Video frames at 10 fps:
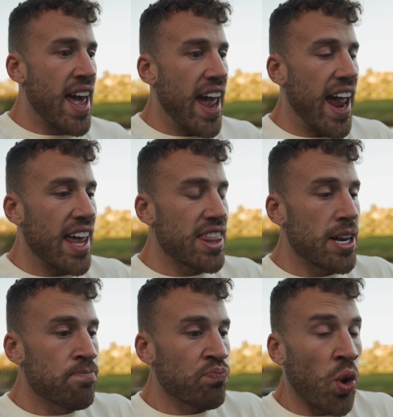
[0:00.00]
And
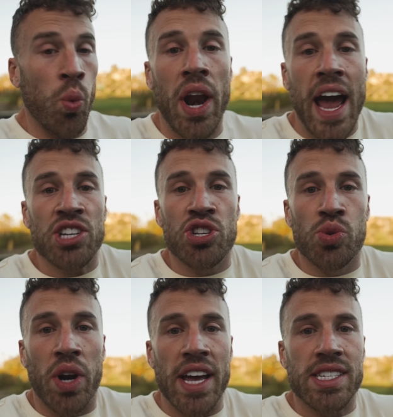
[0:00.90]
then what actions
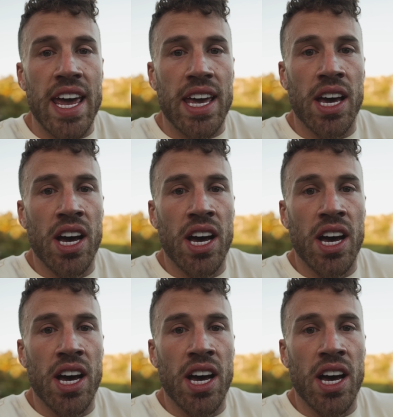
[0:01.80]
would I take?